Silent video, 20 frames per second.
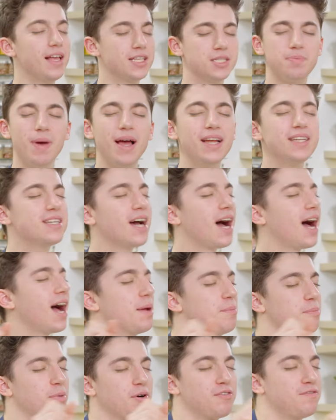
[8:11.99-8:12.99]
spend
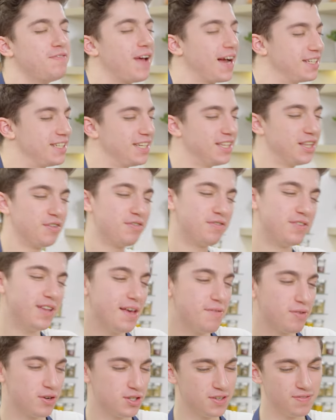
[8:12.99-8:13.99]
time perfecting the
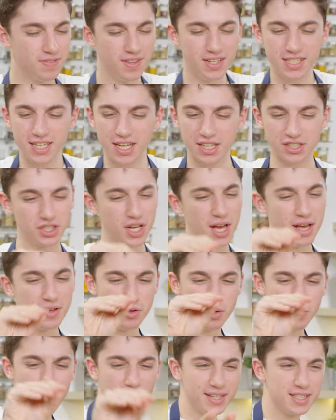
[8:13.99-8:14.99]
flavors of the dish,
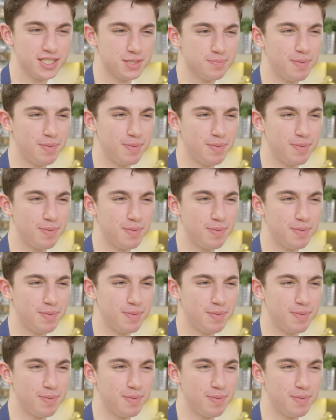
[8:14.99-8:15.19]
the right